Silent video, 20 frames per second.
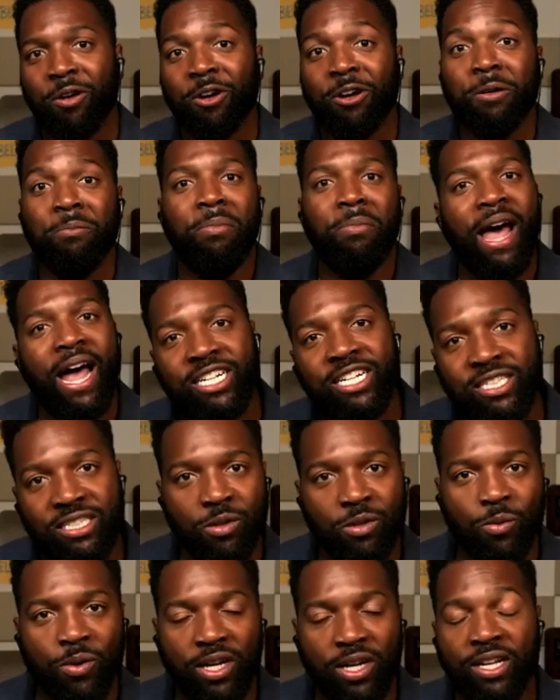compassionate
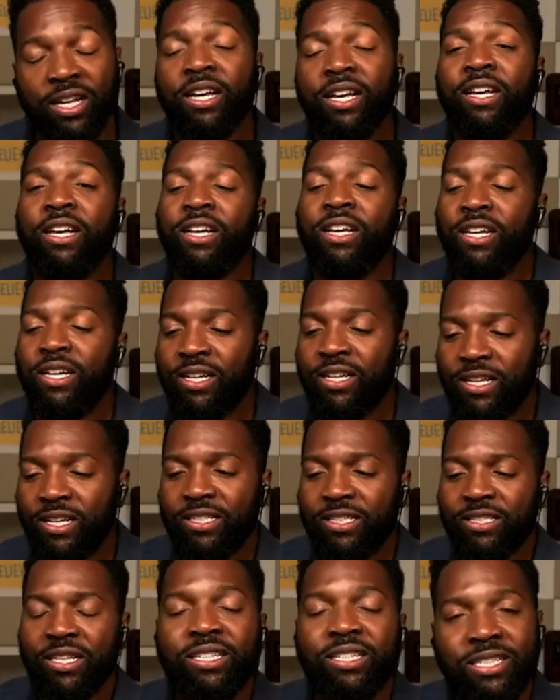way.
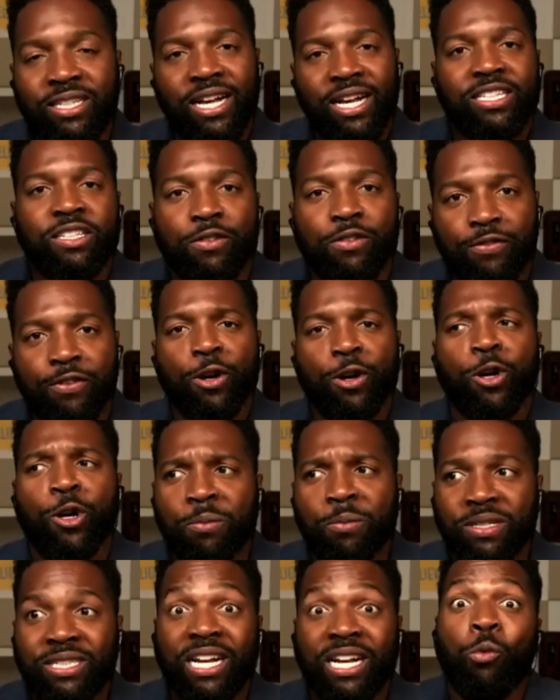Citizen as a verb
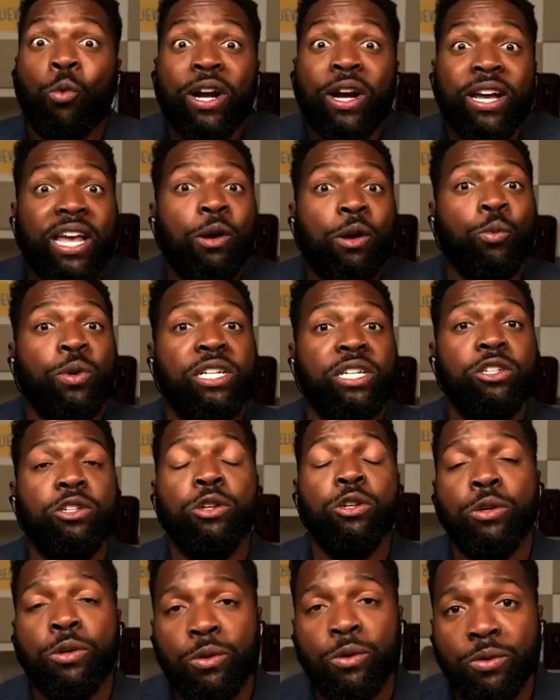is like, what can we
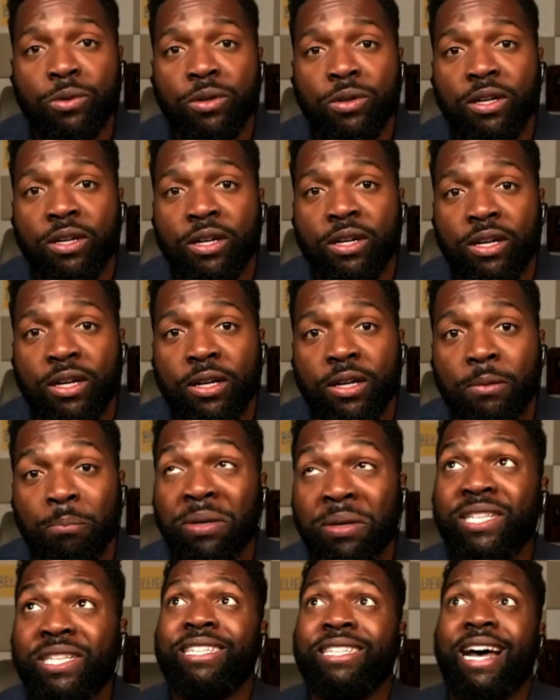do
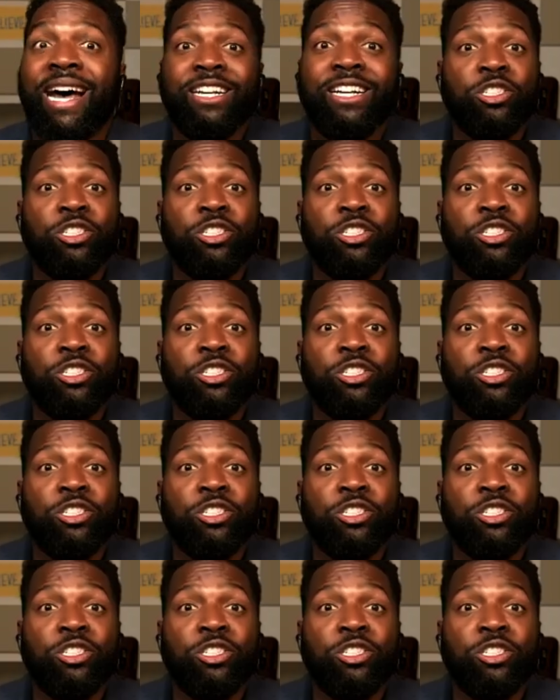besides